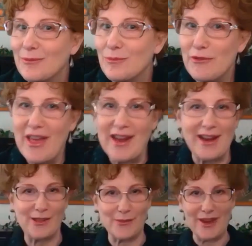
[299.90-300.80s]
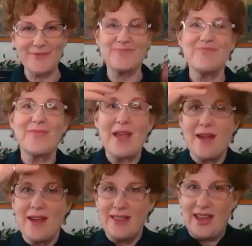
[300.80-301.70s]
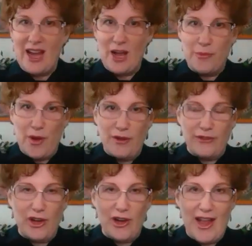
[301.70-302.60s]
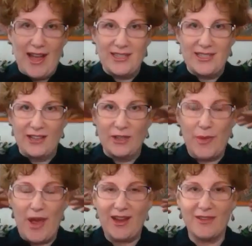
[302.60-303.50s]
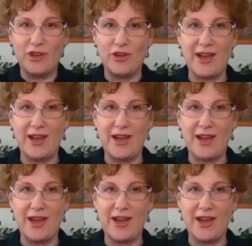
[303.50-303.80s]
Move that out of the way. then up over your head, down the back of your